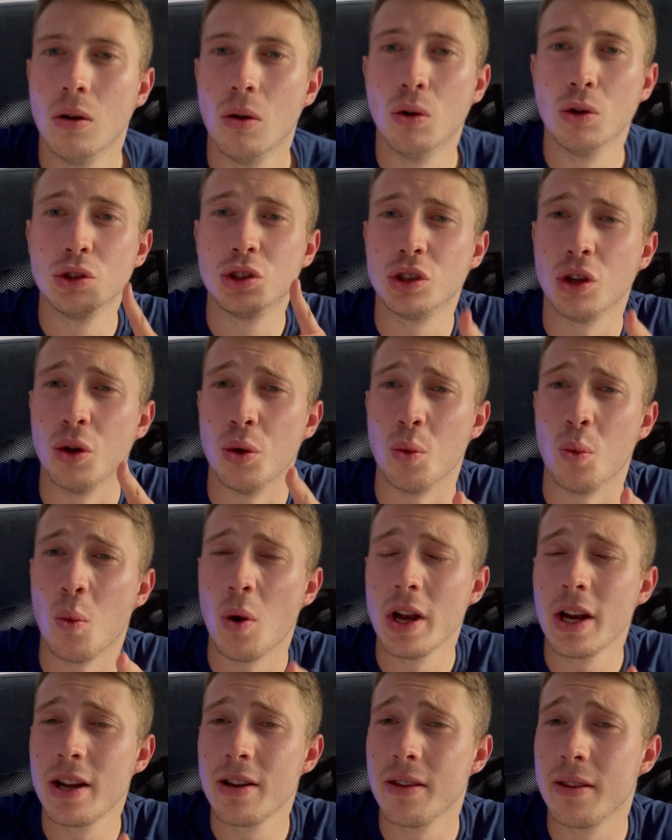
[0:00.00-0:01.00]
Also,
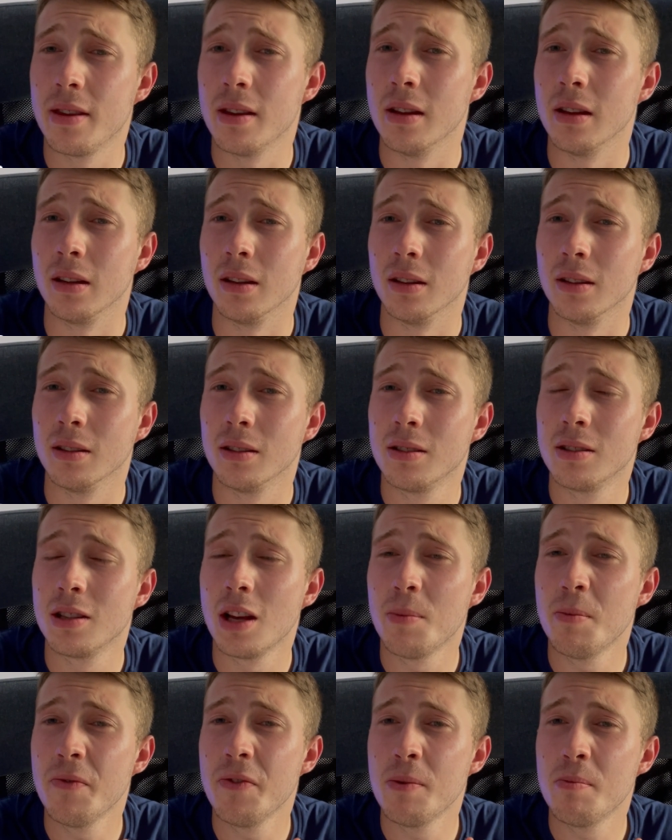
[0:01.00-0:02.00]
one other thing.
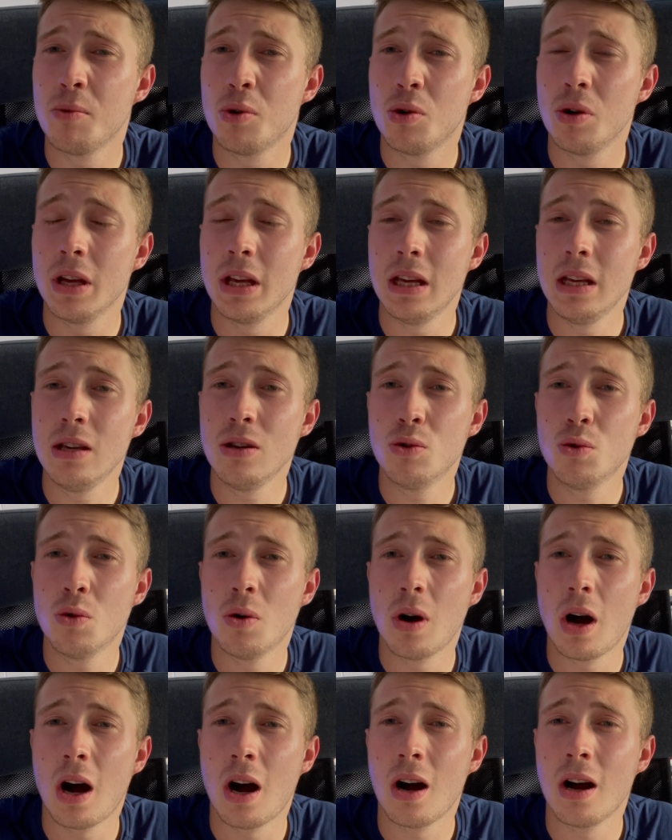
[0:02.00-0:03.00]
Some of the more
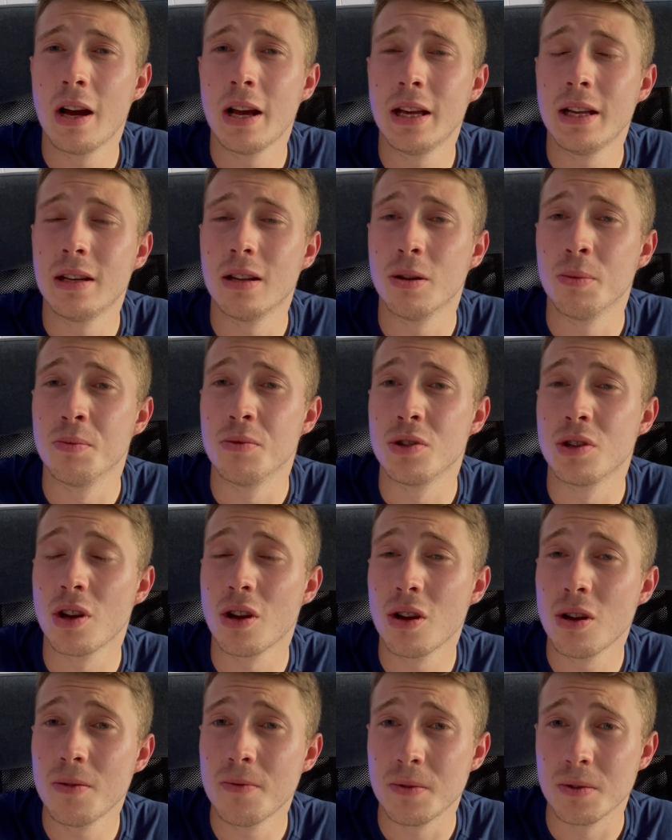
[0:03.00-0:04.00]
eagle-eyed
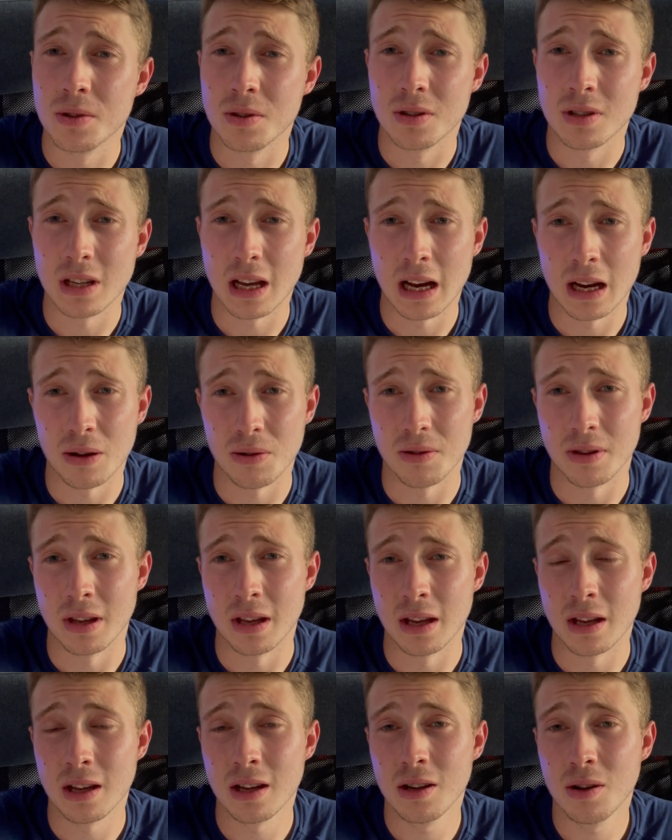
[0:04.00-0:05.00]
observers out
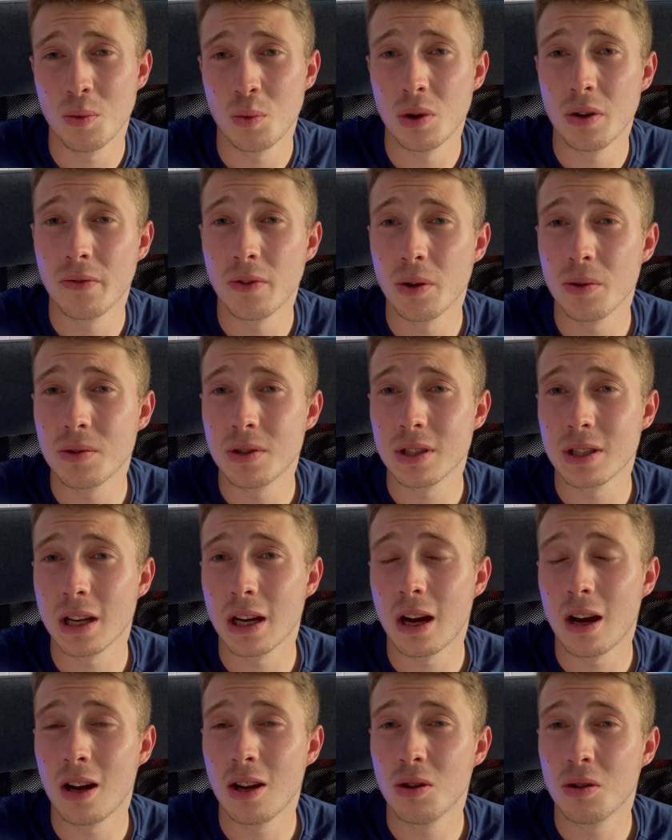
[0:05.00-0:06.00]
there will have noticed
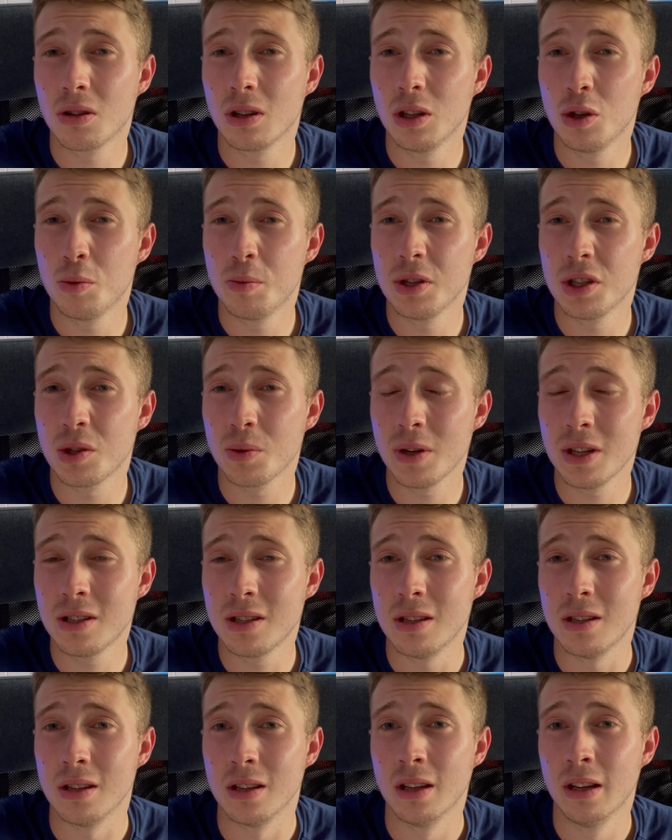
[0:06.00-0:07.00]
that I look a little bit
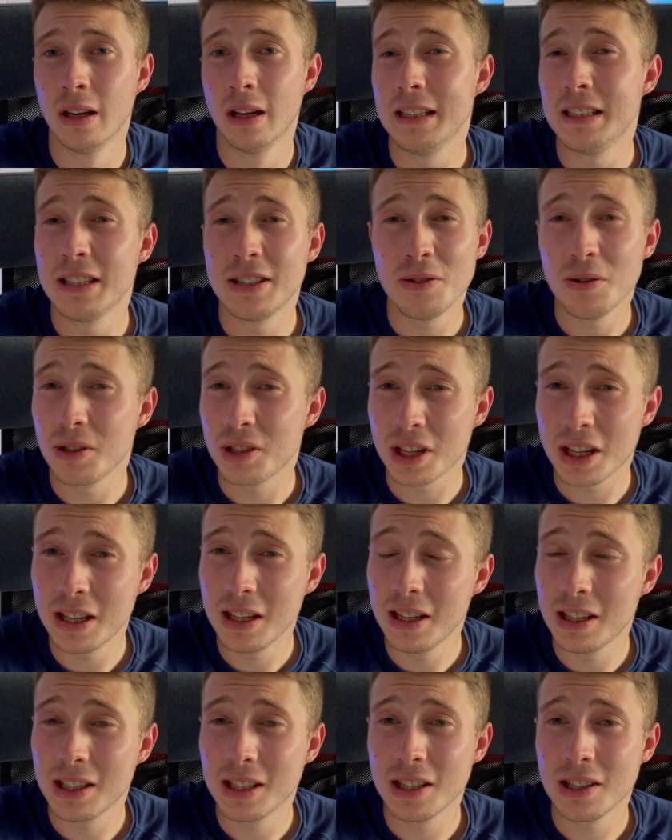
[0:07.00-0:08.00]
sweaty. This is not a
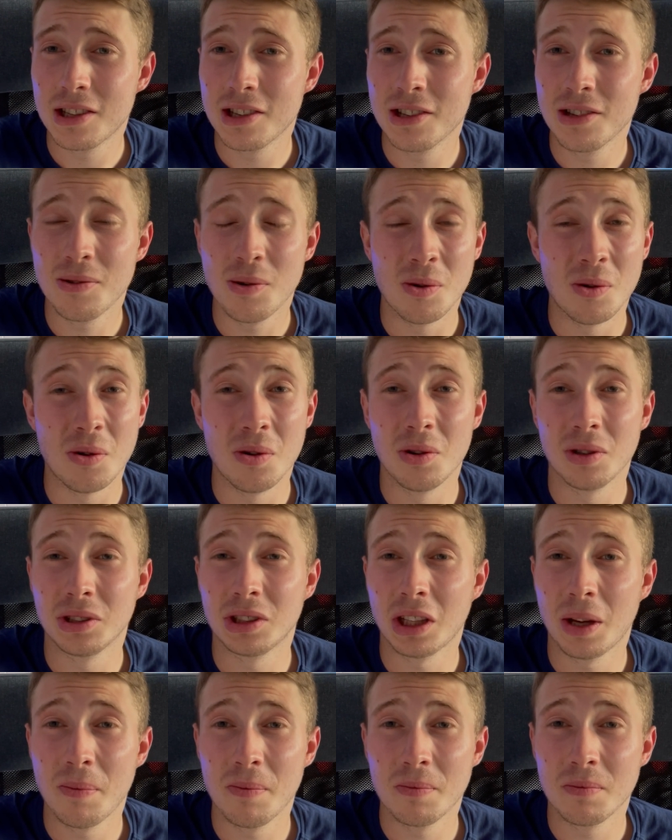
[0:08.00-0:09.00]
skin condition or
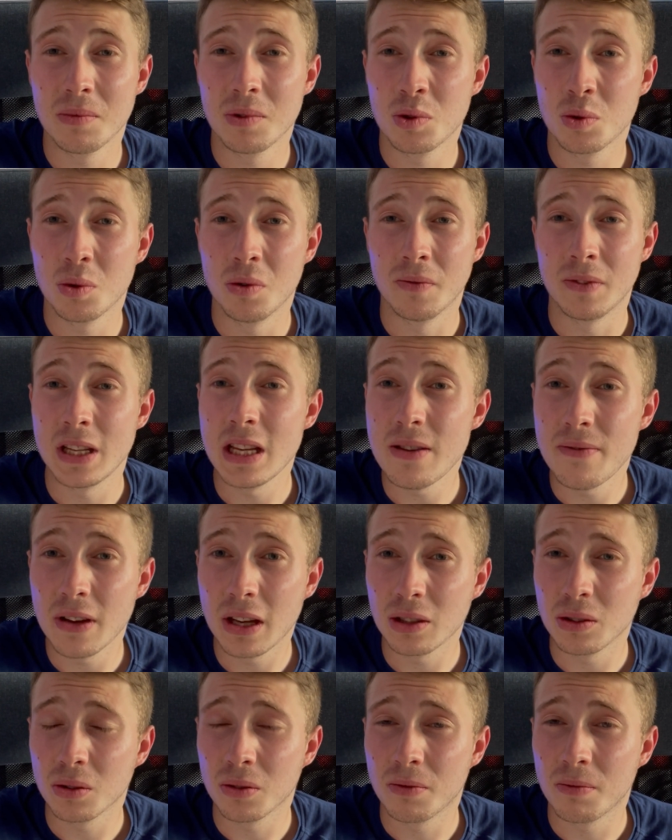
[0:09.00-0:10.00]
some sort of
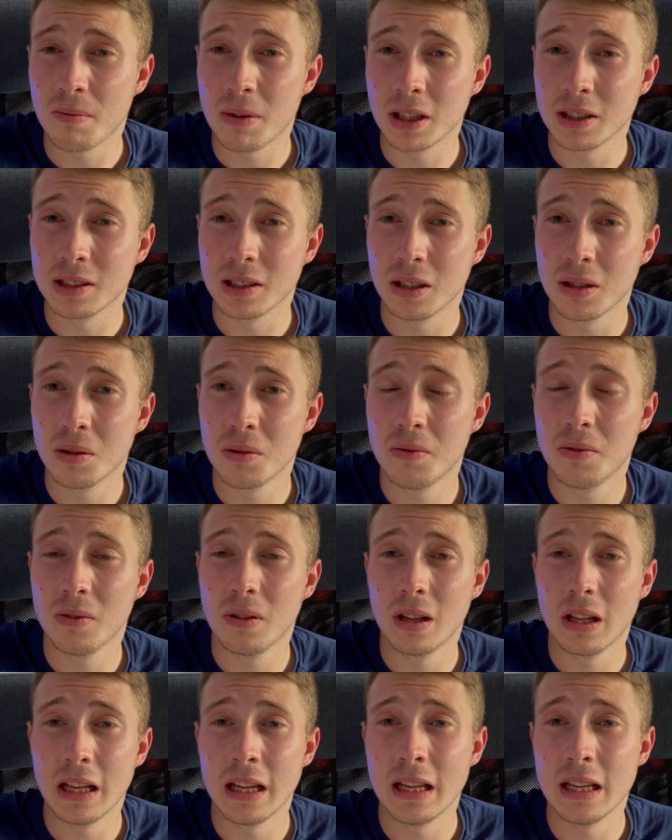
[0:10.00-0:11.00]
defect of myself.
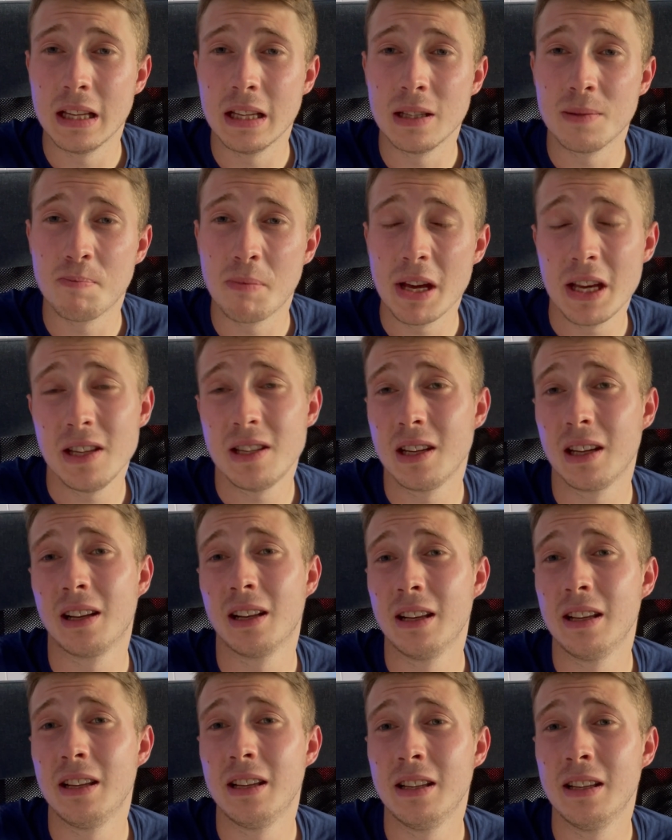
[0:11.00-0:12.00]
It is
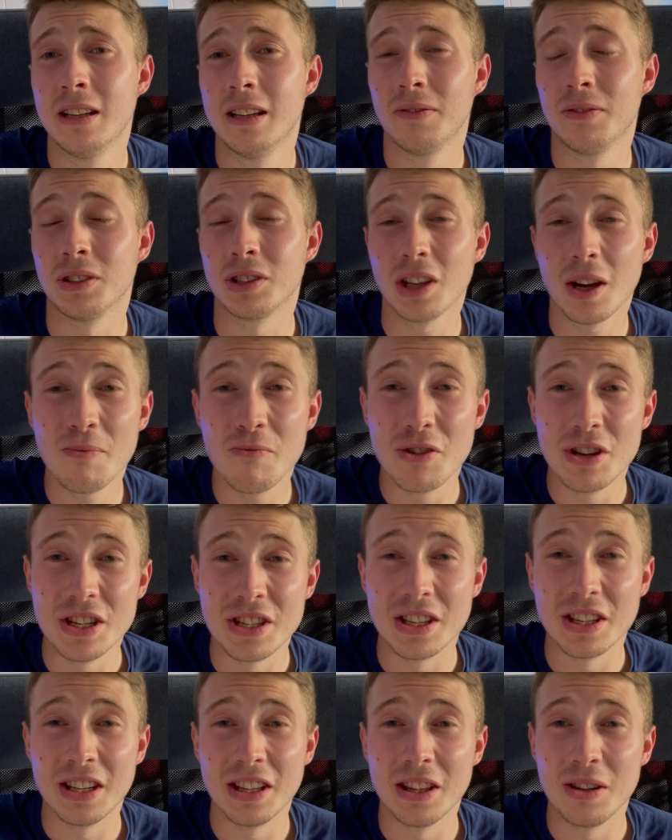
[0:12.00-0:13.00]
basically, for some
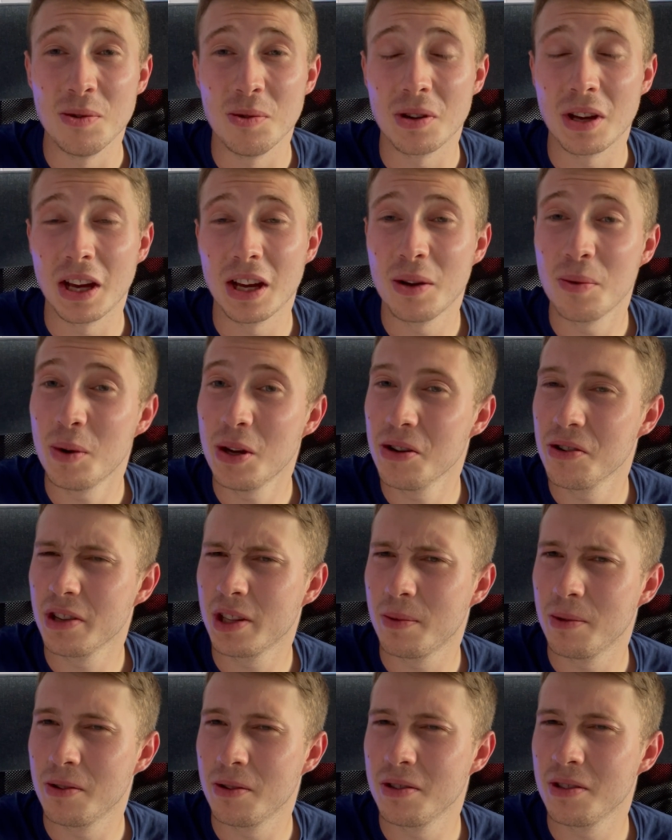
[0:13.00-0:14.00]
reason in the UK, we are
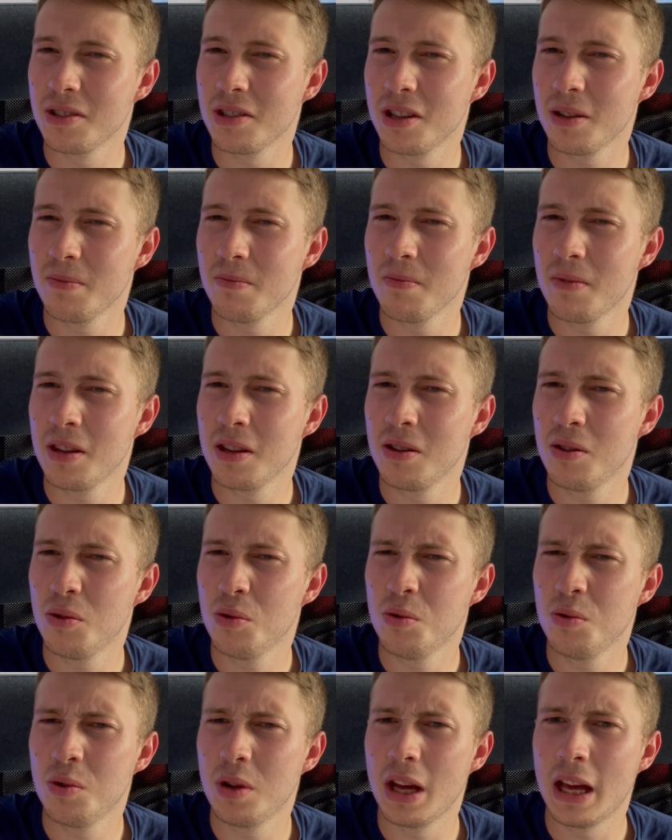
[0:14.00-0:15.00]
experiencing something
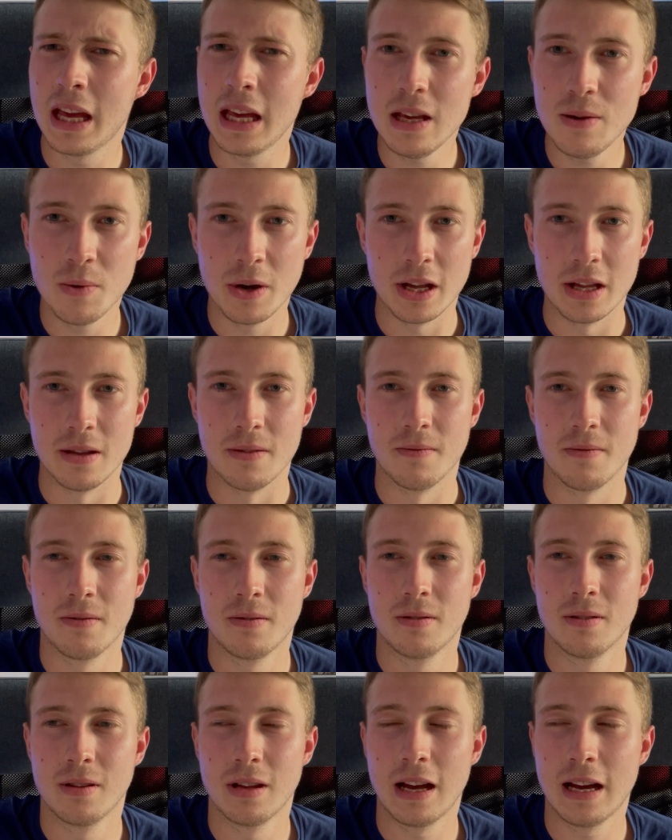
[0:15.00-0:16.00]
called a heat wave.
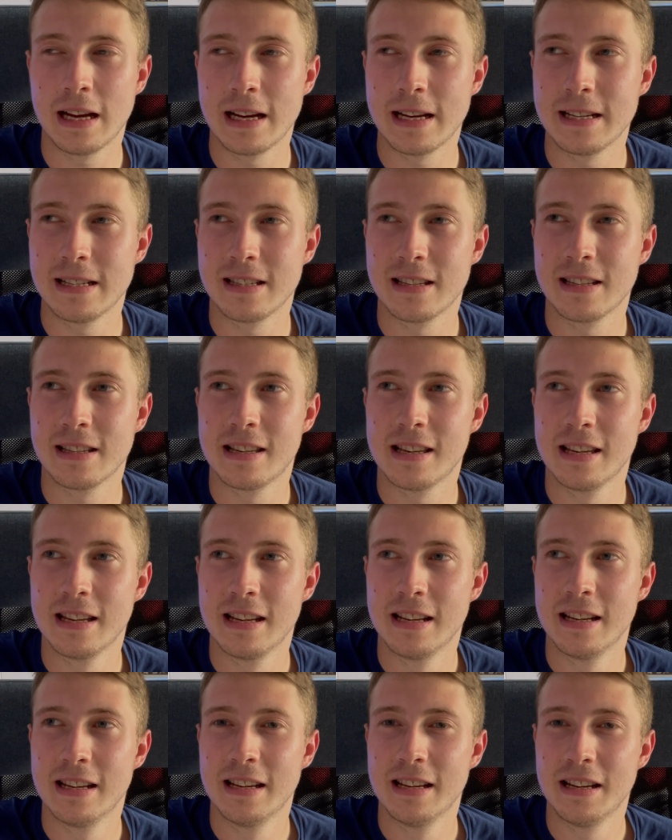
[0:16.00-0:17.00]
And
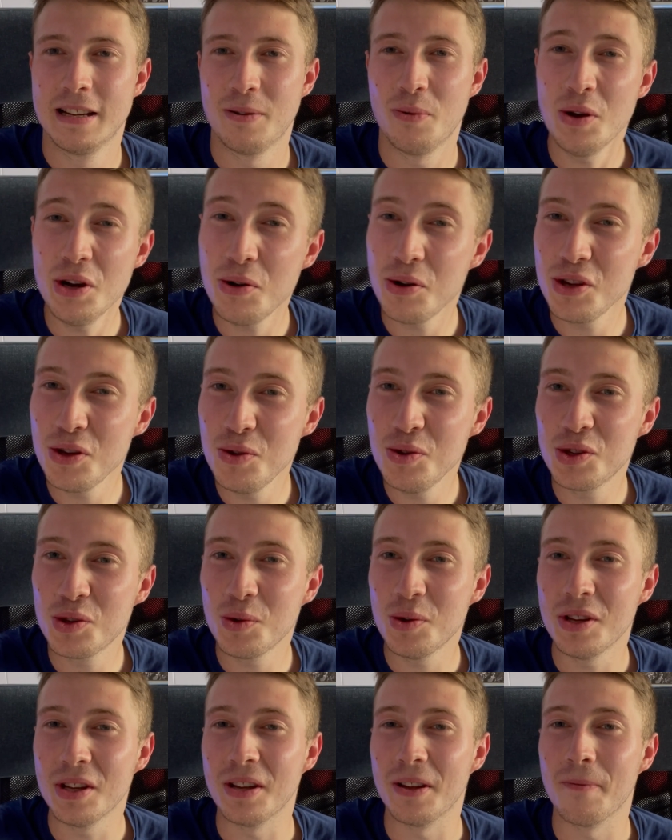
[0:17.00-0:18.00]
we're not used
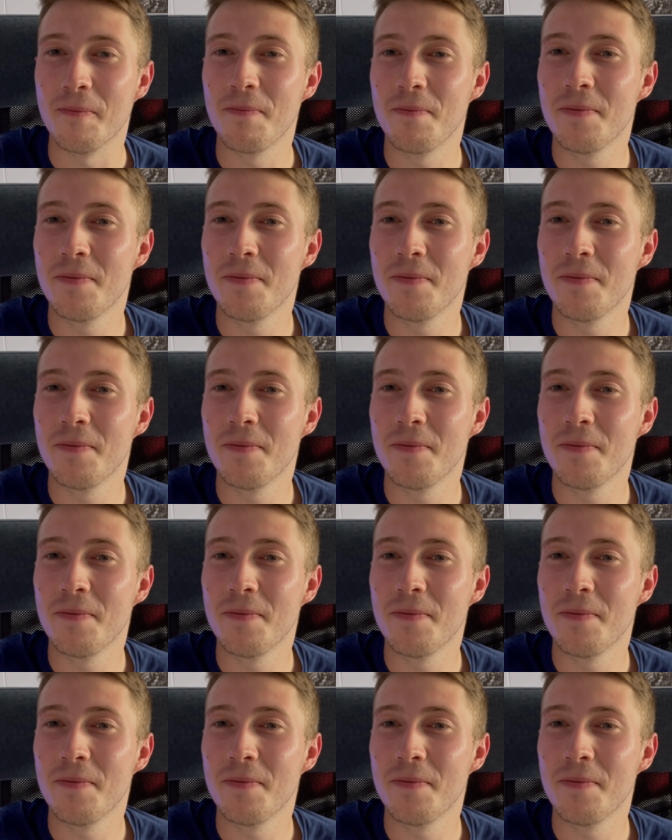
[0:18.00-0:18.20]
to it.